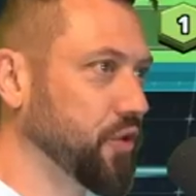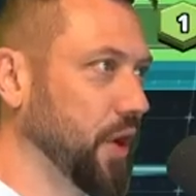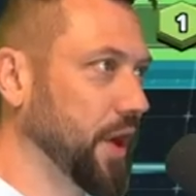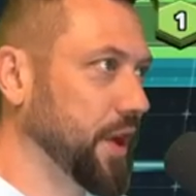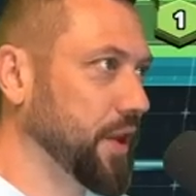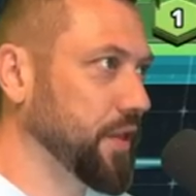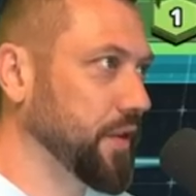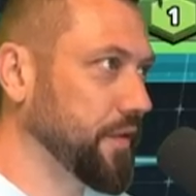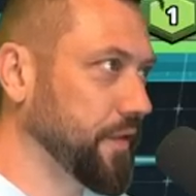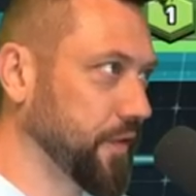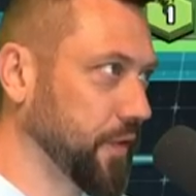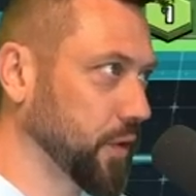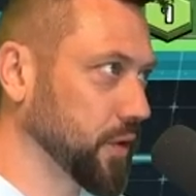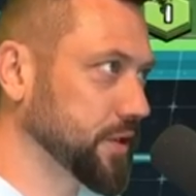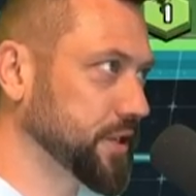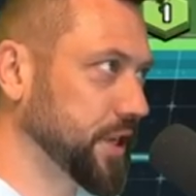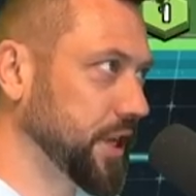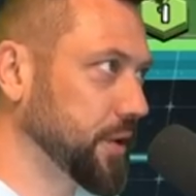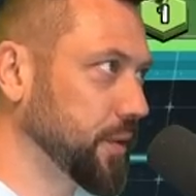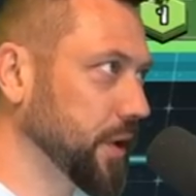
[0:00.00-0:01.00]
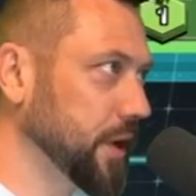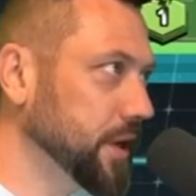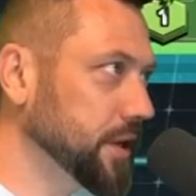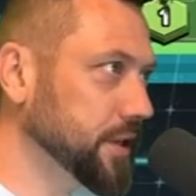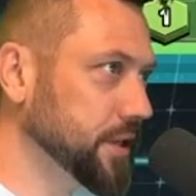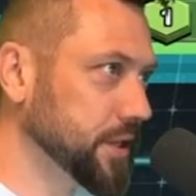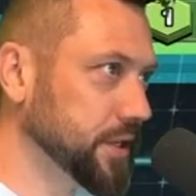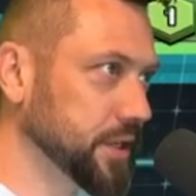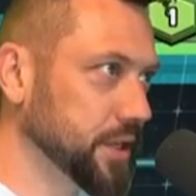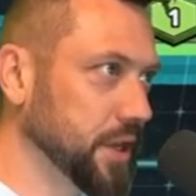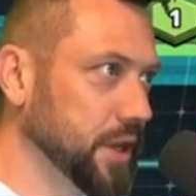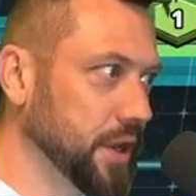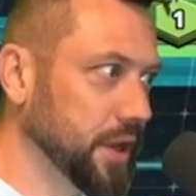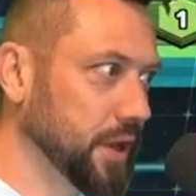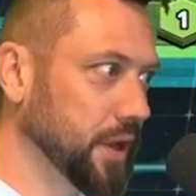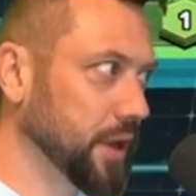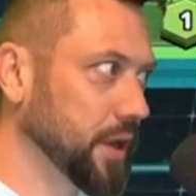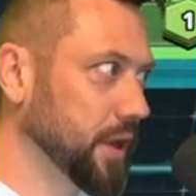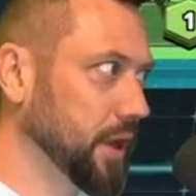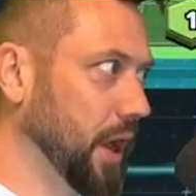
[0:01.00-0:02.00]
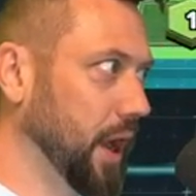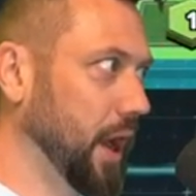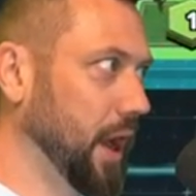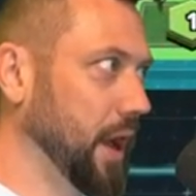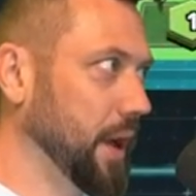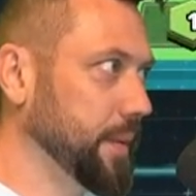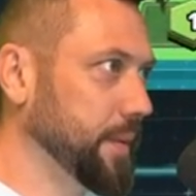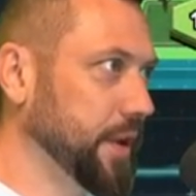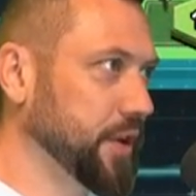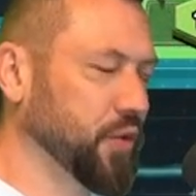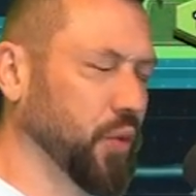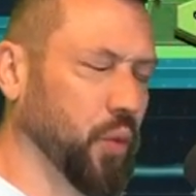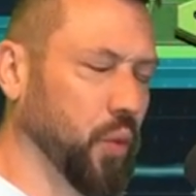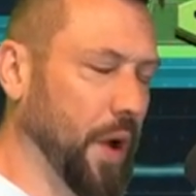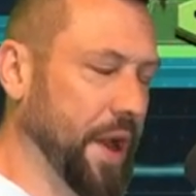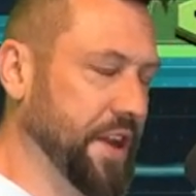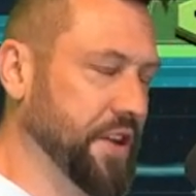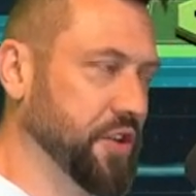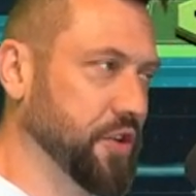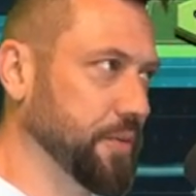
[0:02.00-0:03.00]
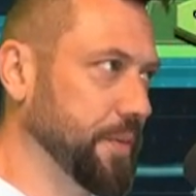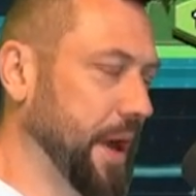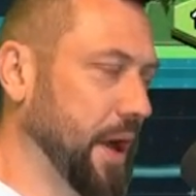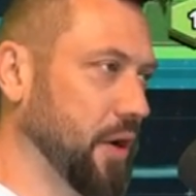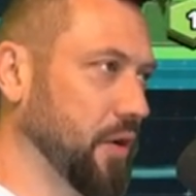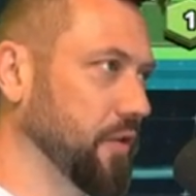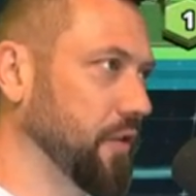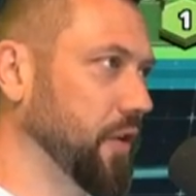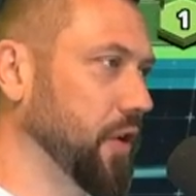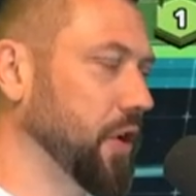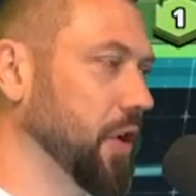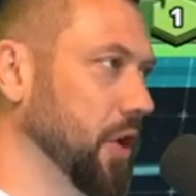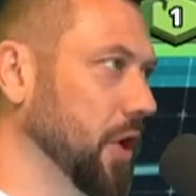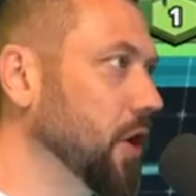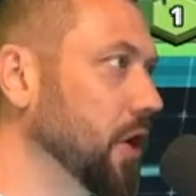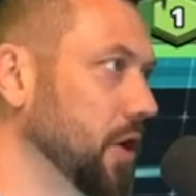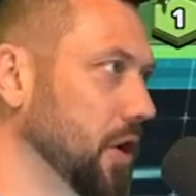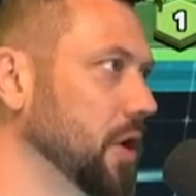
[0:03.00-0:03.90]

trade in the first sequence um, is way too powerful,